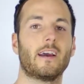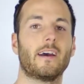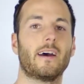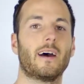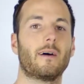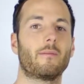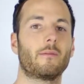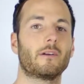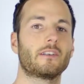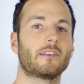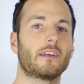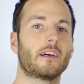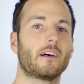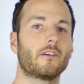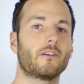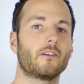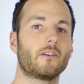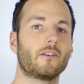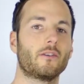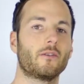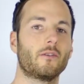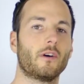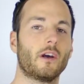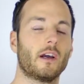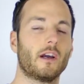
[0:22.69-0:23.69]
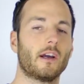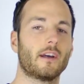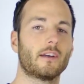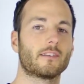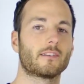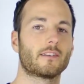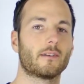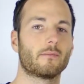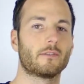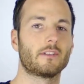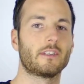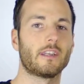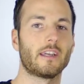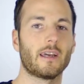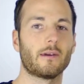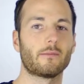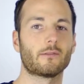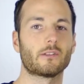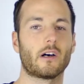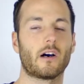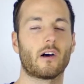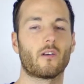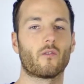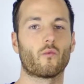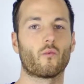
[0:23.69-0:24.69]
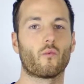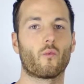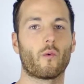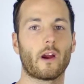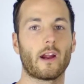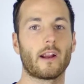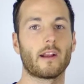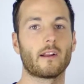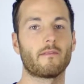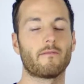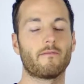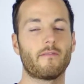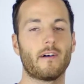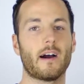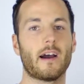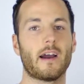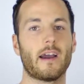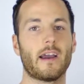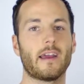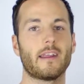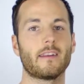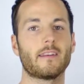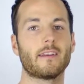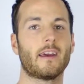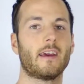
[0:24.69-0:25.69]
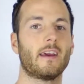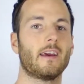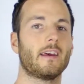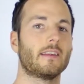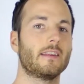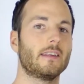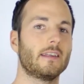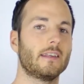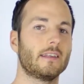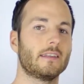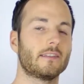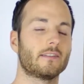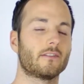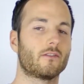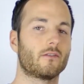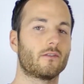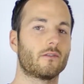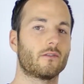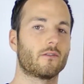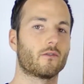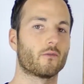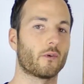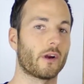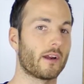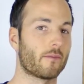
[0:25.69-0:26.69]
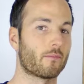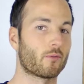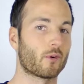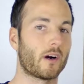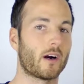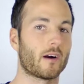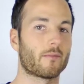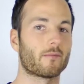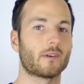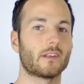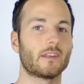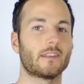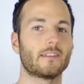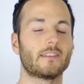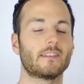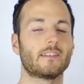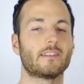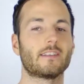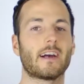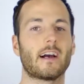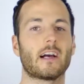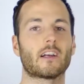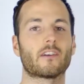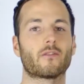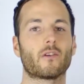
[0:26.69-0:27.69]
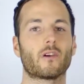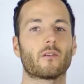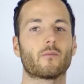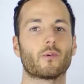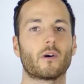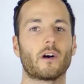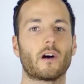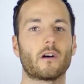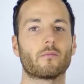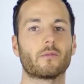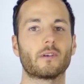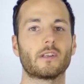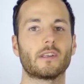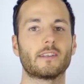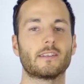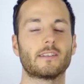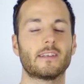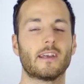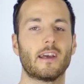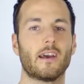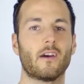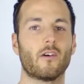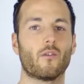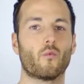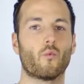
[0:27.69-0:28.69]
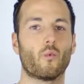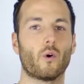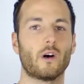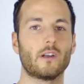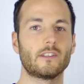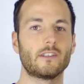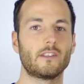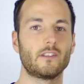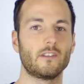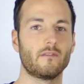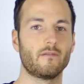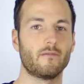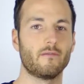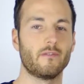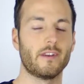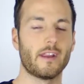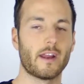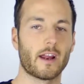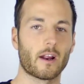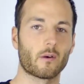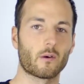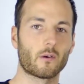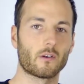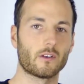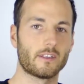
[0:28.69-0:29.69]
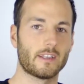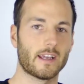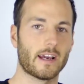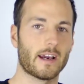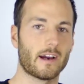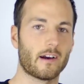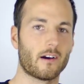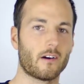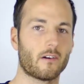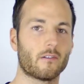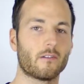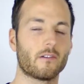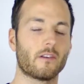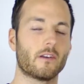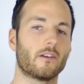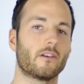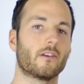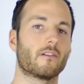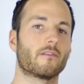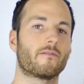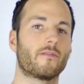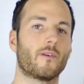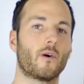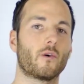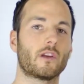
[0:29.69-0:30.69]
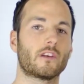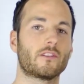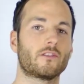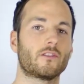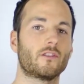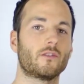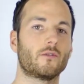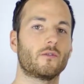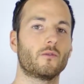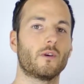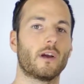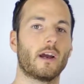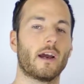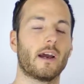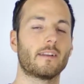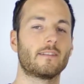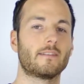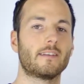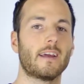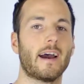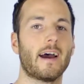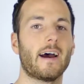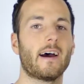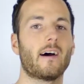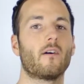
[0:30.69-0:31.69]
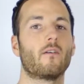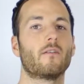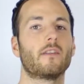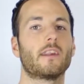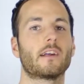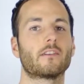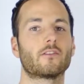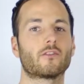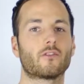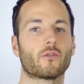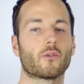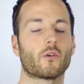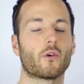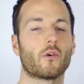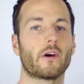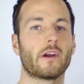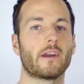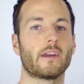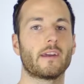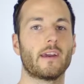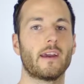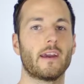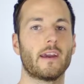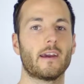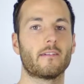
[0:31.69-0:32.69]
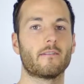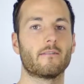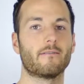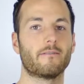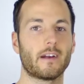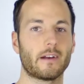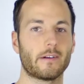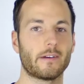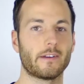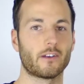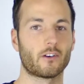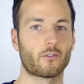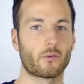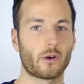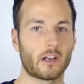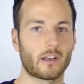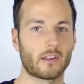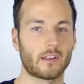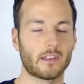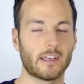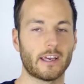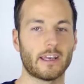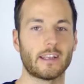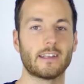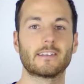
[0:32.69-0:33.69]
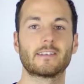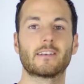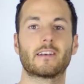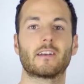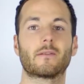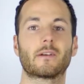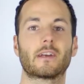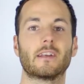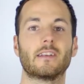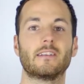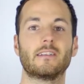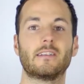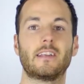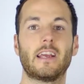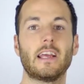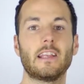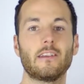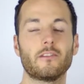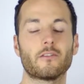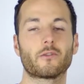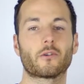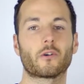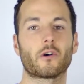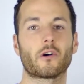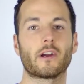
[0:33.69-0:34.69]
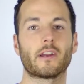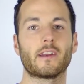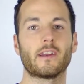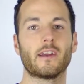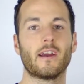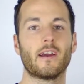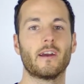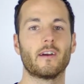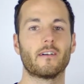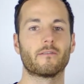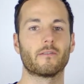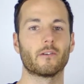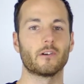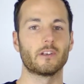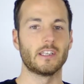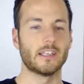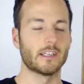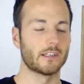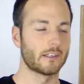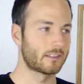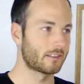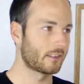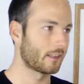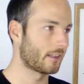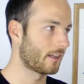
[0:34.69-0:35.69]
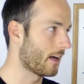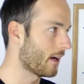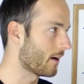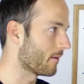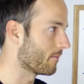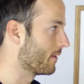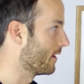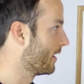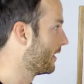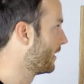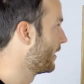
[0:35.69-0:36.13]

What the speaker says: I'm gonna tell you some tips on where to find these great properties, these cash flowing properties, once you've narrowed down your focus to a town that's growing very quickly and is going to continue growing for years to come.